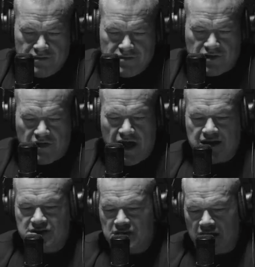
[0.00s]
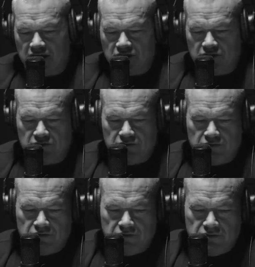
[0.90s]
July second,
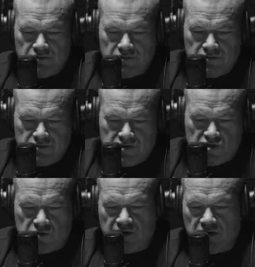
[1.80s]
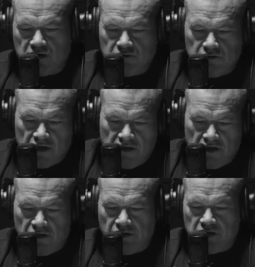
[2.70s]
Germany and
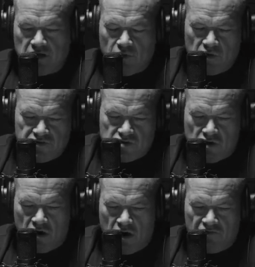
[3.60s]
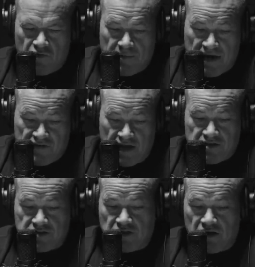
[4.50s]
Italy withdraw from
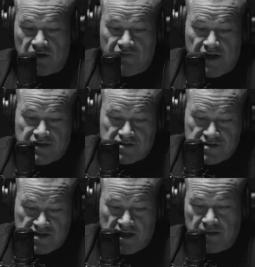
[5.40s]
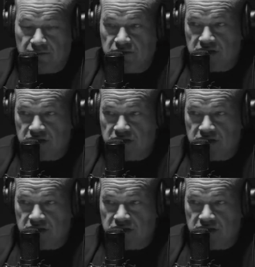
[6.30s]
Afghanistan. That is the same